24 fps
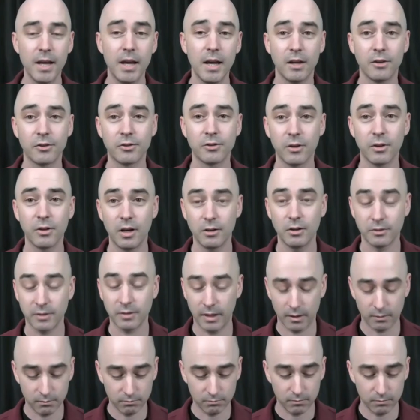And so I was
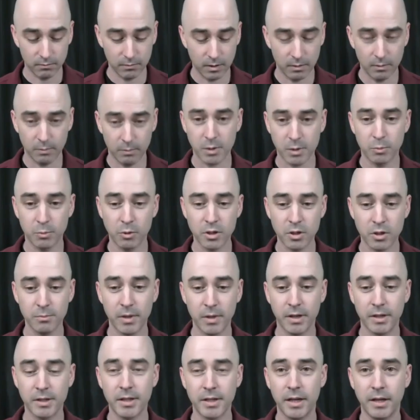like, I'm supposed to
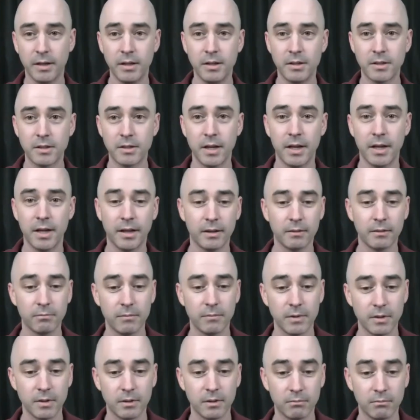meditate. He's saying,
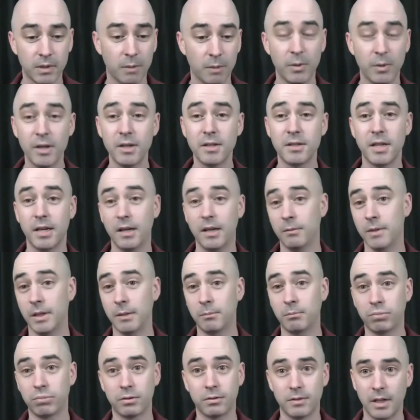come meditate. I'm
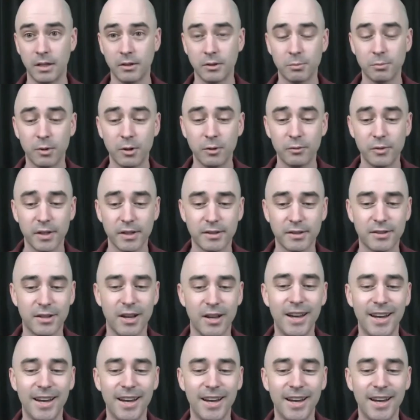like, sounds perfect.